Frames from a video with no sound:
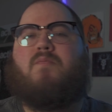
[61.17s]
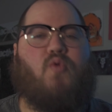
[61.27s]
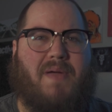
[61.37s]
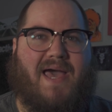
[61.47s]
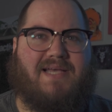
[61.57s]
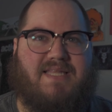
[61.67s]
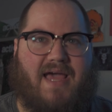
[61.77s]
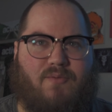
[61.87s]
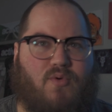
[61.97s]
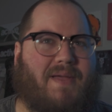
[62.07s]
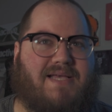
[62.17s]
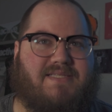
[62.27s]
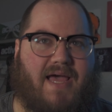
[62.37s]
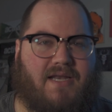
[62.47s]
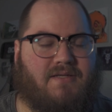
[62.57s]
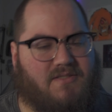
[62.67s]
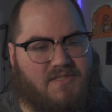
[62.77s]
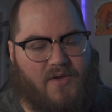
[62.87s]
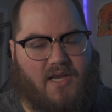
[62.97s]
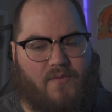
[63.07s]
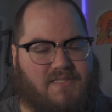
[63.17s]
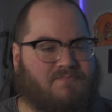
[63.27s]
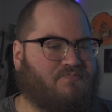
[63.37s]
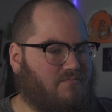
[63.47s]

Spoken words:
we're past that. We're past that. So anyways,